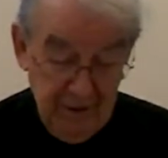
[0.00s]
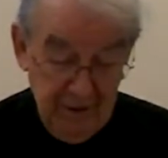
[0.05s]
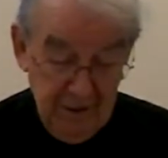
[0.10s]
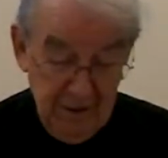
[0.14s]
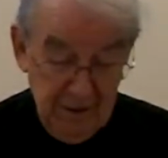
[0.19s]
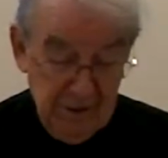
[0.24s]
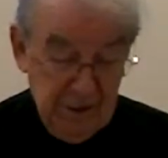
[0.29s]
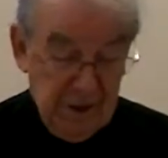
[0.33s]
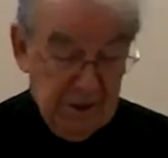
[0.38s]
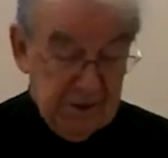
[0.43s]

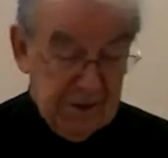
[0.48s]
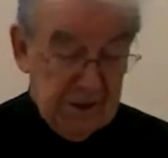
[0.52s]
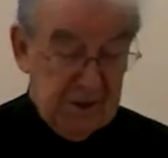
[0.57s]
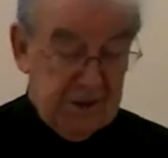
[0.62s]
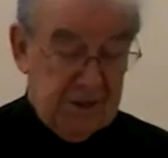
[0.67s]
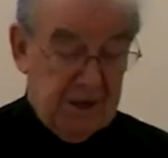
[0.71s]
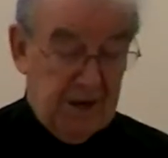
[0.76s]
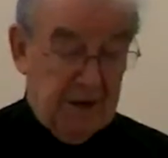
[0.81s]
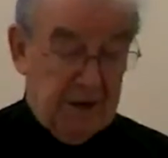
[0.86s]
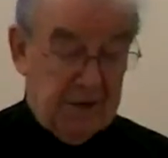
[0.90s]

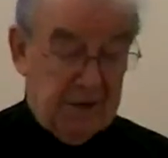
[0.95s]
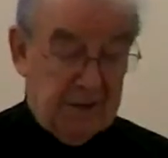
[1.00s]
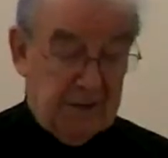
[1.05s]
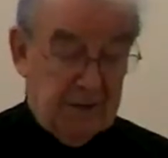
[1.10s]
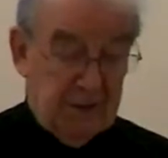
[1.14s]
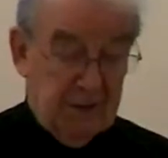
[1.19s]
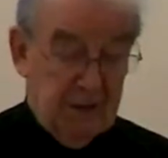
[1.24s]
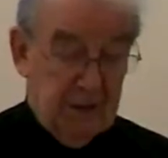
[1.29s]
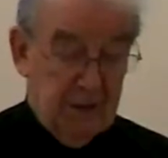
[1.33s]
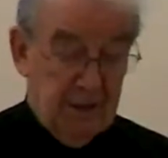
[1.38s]
Jesus
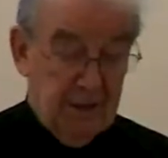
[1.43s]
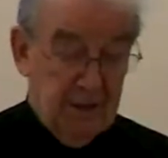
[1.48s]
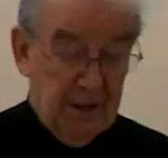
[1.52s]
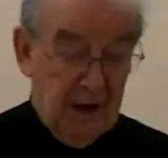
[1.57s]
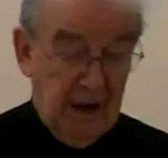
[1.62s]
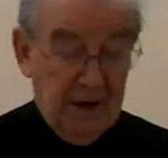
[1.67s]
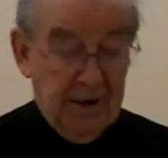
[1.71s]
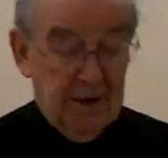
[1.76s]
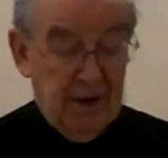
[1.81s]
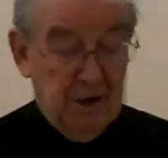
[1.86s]
says,
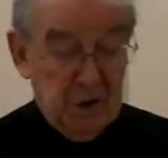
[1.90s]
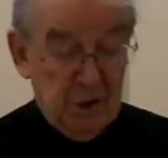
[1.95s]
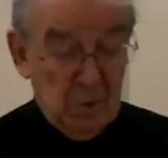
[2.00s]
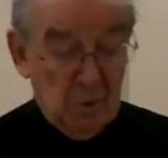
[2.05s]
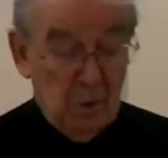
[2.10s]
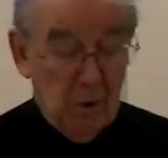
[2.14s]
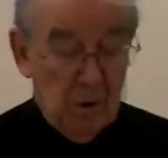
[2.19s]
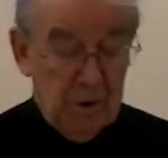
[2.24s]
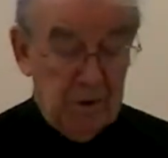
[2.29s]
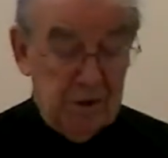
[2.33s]
and his
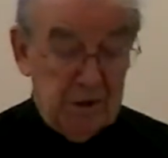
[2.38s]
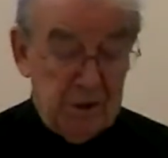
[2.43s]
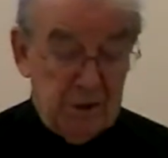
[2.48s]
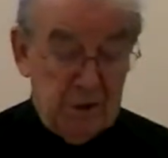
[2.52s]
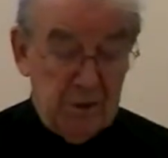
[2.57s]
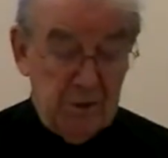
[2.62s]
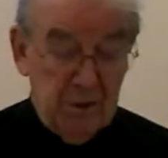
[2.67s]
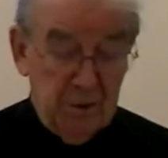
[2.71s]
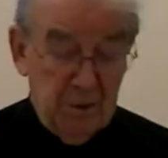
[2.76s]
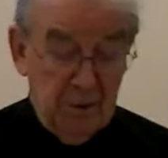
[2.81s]
word is
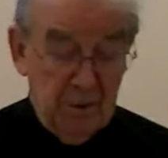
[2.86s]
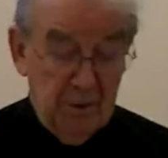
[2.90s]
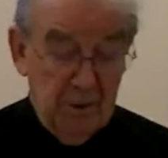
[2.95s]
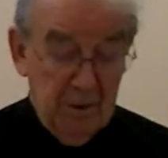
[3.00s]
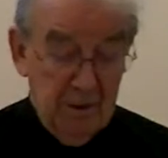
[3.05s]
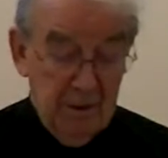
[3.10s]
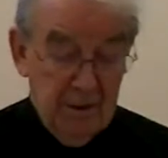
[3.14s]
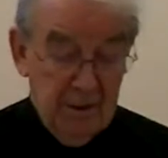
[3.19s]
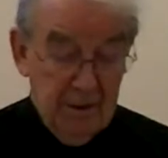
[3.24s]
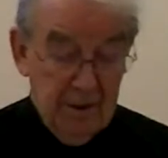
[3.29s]

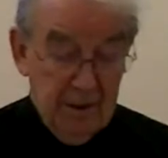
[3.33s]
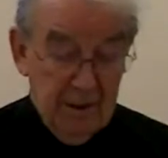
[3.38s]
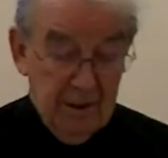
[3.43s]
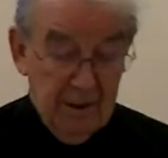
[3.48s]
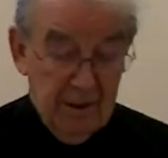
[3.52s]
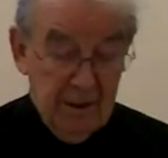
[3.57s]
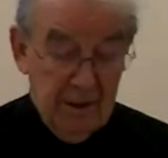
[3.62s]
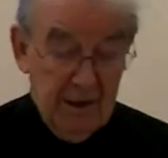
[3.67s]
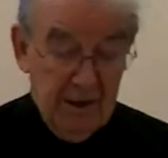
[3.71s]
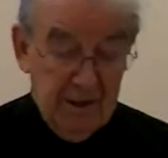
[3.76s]
true.
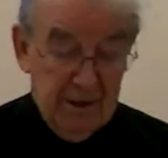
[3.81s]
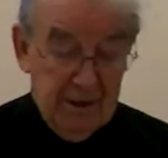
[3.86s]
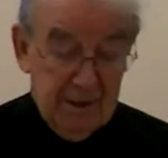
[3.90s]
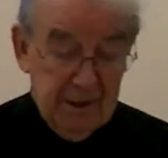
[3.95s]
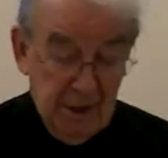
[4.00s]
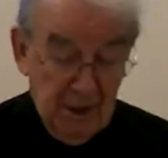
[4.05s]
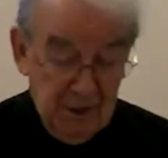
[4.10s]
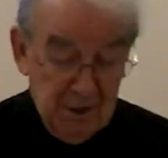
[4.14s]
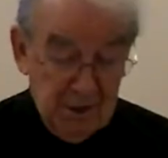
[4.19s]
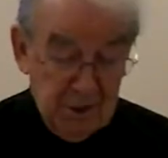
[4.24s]
It
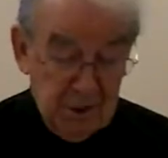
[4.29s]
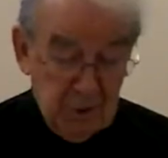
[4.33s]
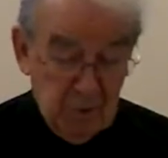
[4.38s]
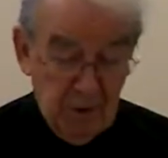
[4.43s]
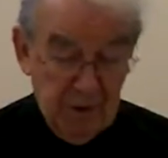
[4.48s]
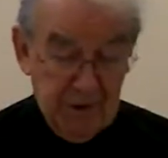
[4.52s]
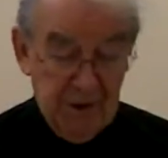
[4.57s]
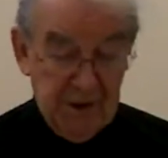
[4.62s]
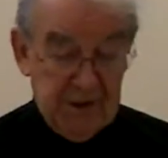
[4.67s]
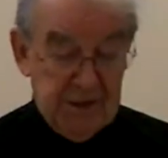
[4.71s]
does
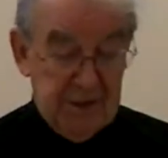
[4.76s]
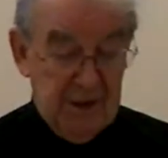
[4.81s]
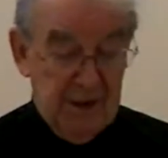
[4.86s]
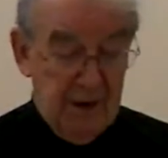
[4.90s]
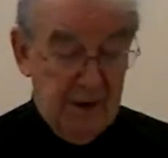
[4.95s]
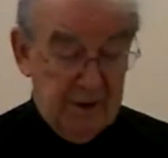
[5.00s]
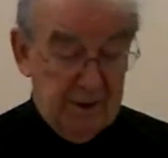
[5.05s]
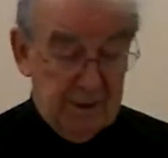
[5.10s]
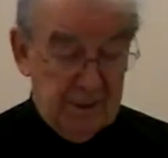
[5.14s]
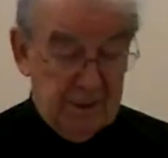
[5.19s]
what it
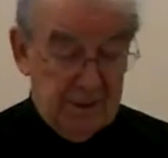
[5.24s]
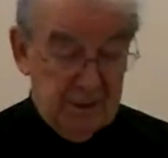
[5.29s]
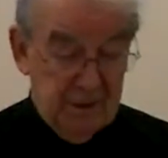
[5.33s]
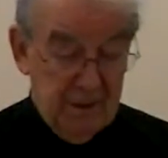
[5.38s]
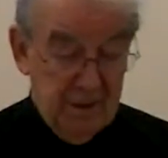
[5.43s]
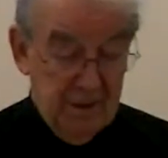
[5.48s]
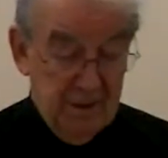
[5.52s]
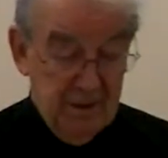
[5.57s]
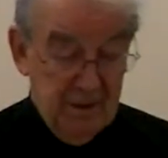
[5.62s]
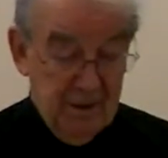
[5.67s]
says.
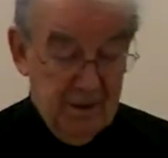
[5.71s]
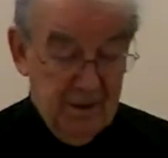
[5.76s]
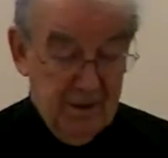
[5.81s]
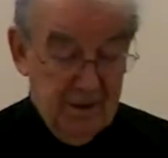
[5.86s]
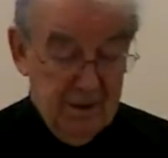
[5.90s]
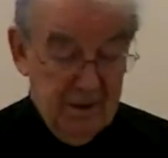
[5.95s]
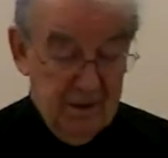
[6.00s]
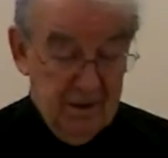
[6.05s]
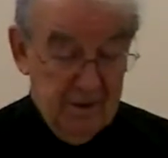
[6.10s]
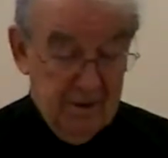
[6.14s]

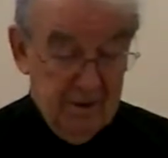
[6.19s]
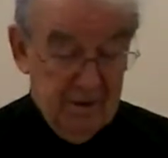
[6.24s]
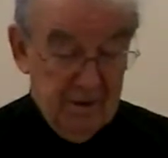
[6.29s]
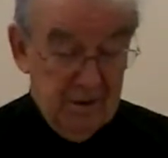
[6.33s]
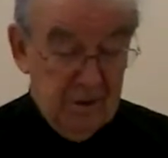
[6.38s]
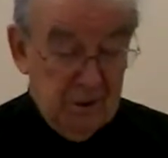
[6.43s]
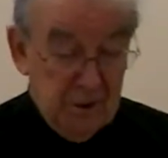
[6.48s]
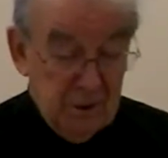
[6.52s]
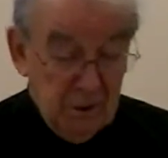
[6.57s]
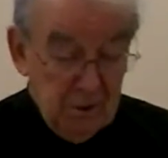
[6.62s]

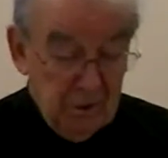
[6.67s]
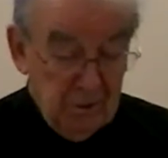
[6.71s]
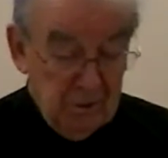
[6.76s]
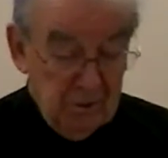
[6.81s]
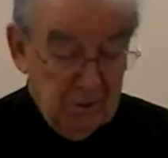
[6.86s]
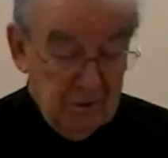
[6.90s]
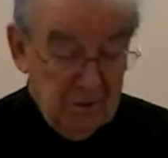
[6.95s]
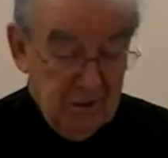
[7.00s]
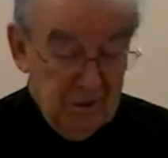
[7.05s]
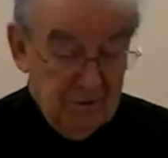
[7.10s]

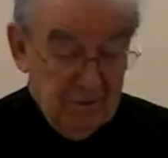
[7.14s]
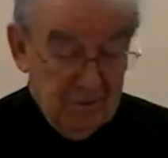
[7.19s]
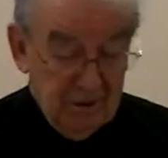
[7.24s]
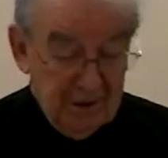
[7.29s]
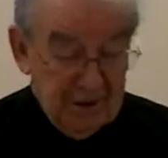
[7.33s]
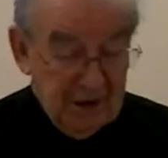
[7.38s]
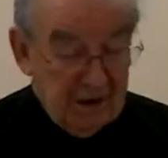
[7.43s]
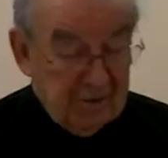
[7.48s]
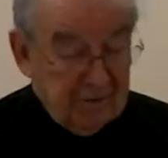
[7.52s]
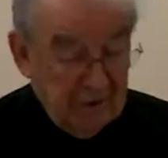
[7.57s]
Do
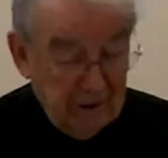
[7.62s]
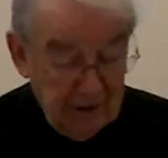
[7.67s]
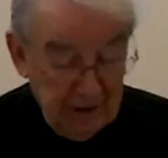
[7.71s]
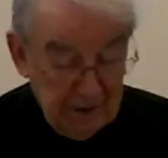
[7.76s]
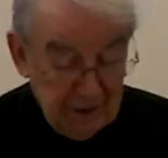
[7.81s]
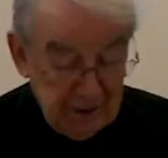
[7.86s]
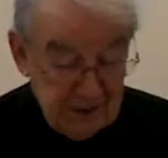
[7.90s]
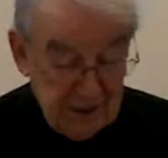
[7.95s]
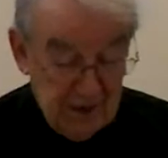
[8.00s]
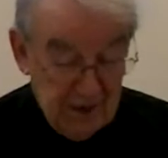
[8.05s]
whatever
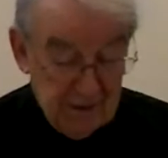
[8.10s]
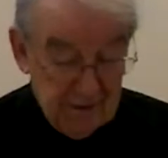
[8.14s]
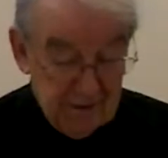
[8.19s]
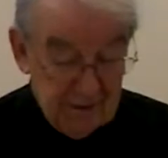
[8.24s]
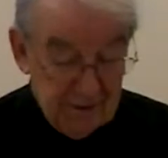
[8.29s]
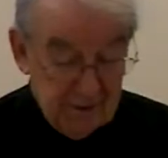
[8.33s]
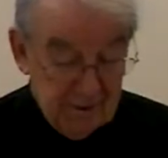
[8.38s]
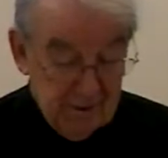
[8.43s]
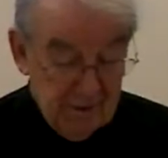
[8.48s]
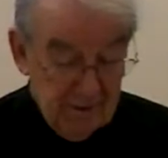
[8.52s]
he says.